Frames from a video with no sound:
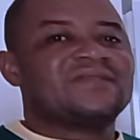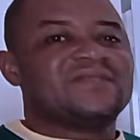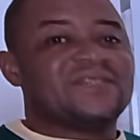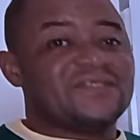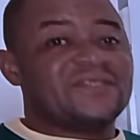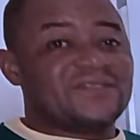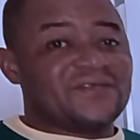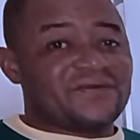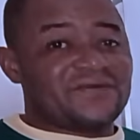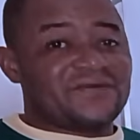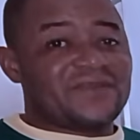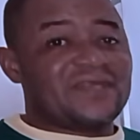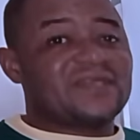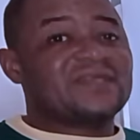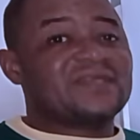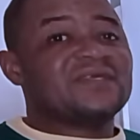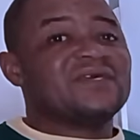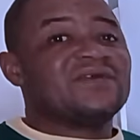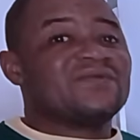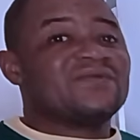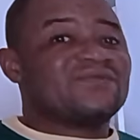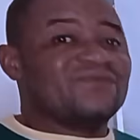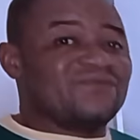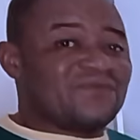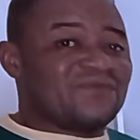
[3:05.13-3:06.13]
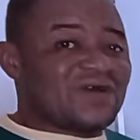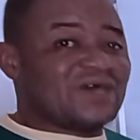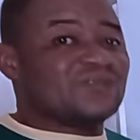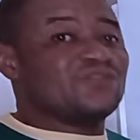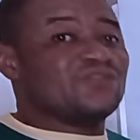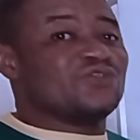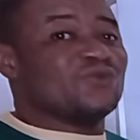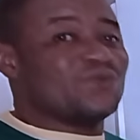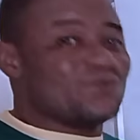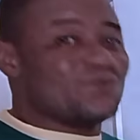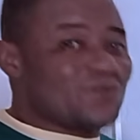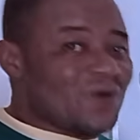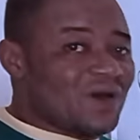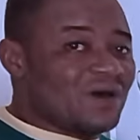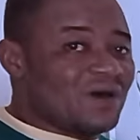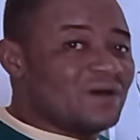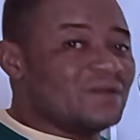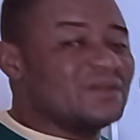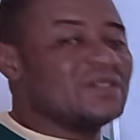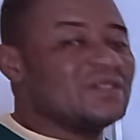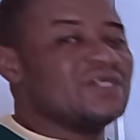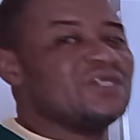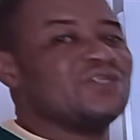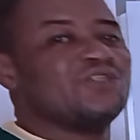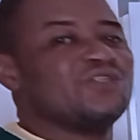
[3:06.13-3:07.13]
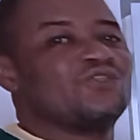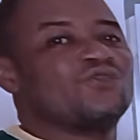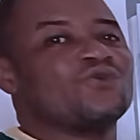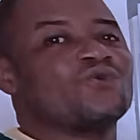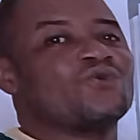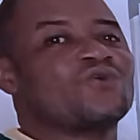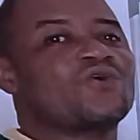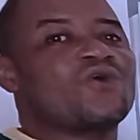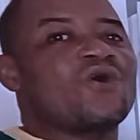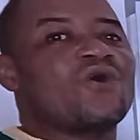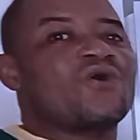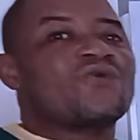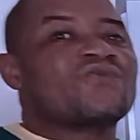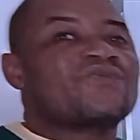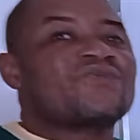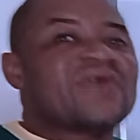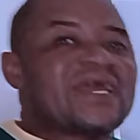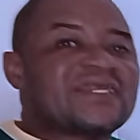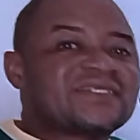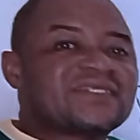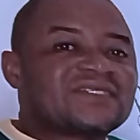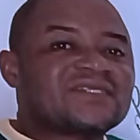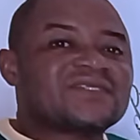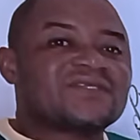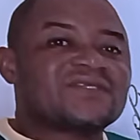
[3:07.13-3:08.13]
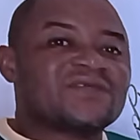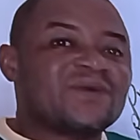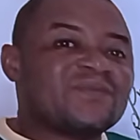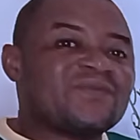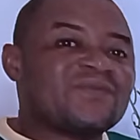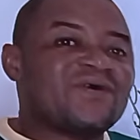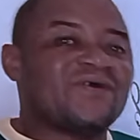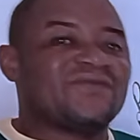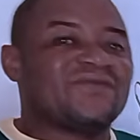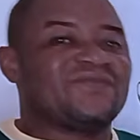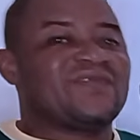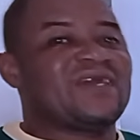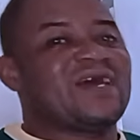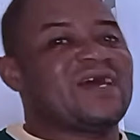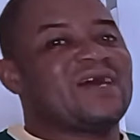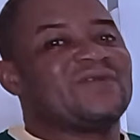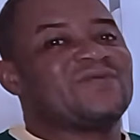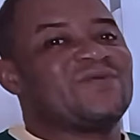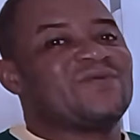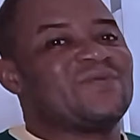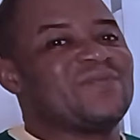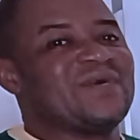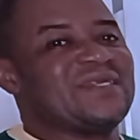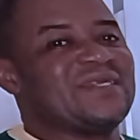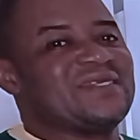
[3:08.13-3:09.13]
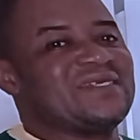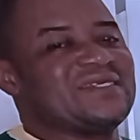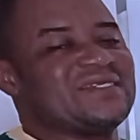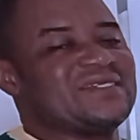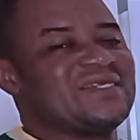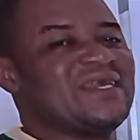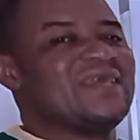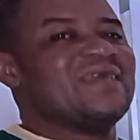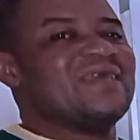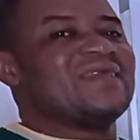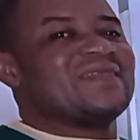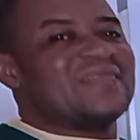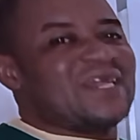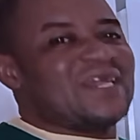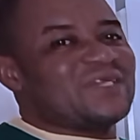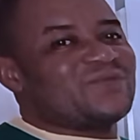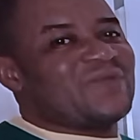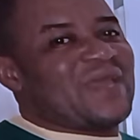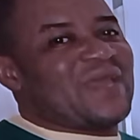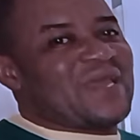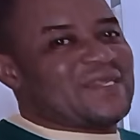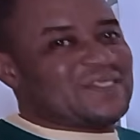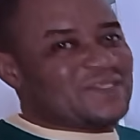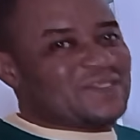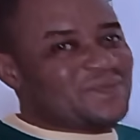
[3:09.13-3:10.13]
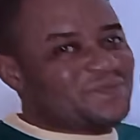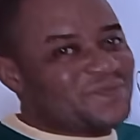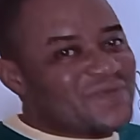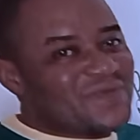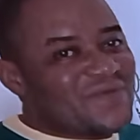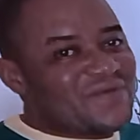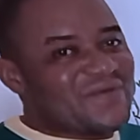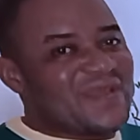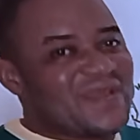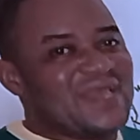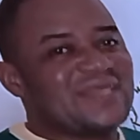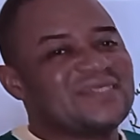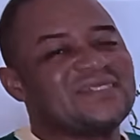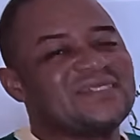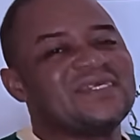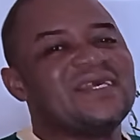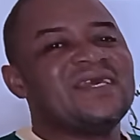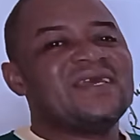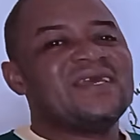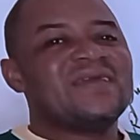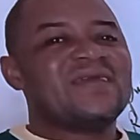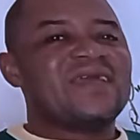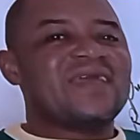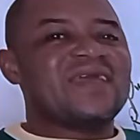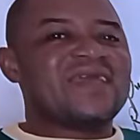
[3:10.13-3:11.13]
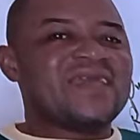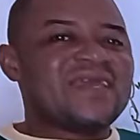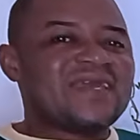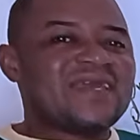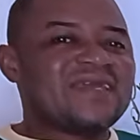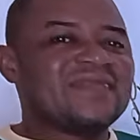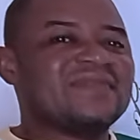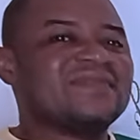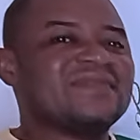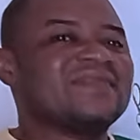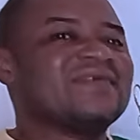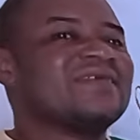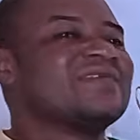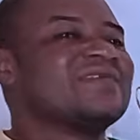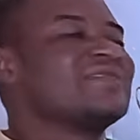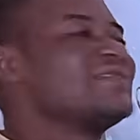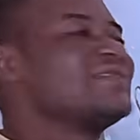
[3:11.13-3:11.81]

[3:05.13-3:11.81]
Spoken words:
Diederik van der Waal to correct some of the anomalies that were experienced in